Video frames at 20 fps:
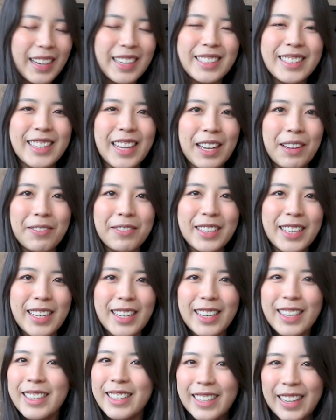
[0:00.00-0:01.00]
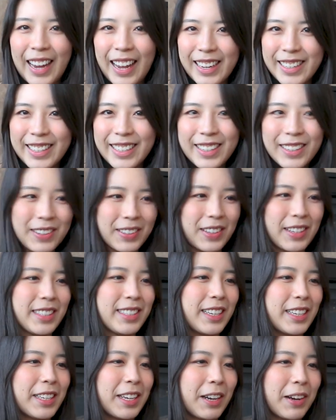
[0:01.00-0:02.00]
safety net or a
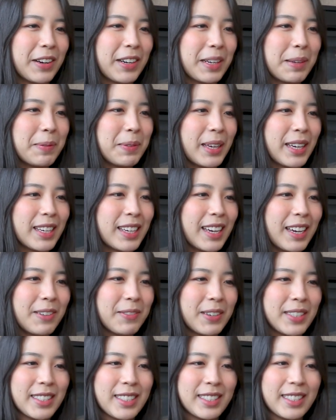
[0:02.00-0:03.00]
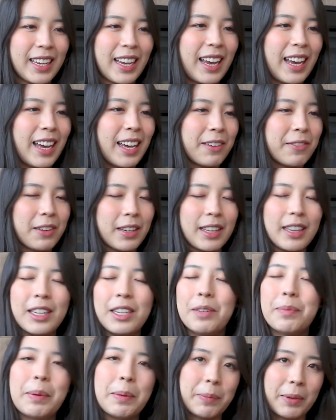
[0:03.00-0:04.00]
security blanket. Once I feel a
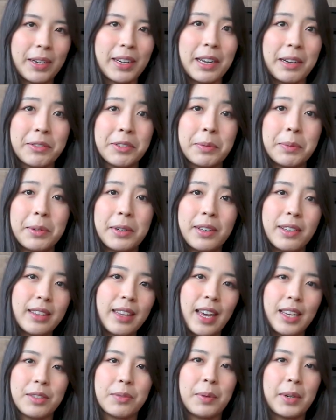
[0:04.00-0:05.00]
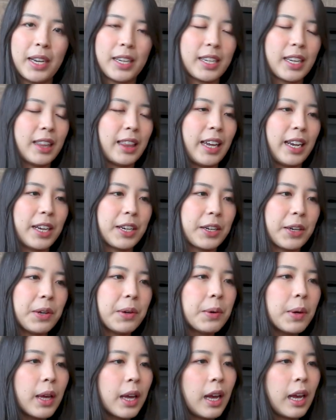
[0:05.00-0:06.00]
little bit more comfortable, that's when I can let it
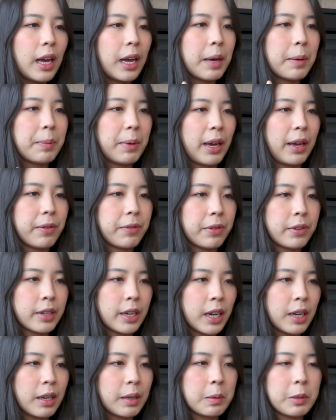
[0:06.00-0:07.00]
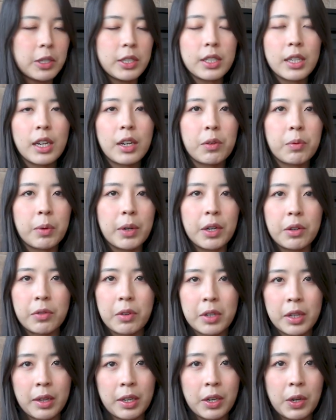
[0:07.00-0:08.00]
go. But for now, I'm just gonna read
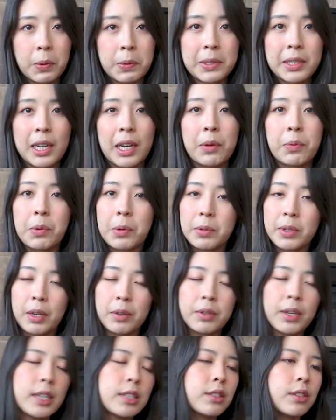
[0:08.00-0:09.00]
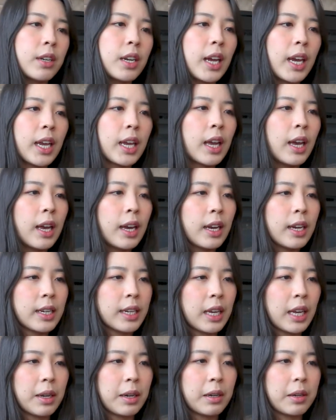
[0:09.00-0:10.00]
over the notes that I wrote down yesterday,
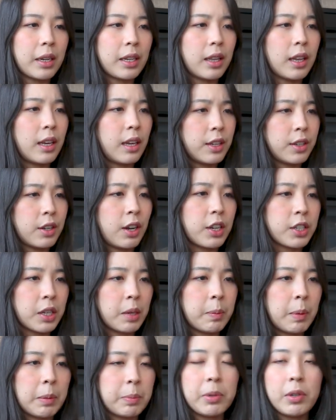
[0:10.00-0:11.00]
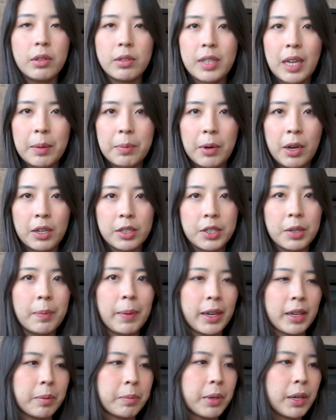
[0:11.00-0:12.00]
get the document pulled up onto
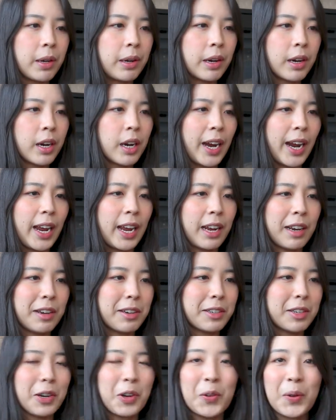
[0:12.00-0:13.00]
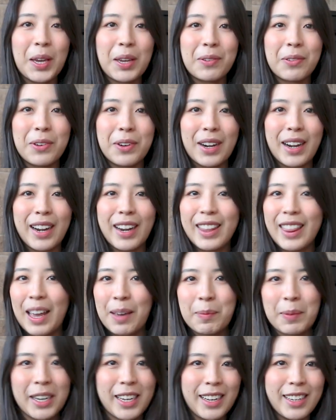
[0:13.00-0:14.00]
my computer, and wait for
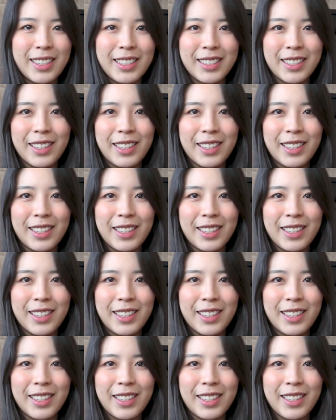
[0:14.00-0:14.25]
that meeting to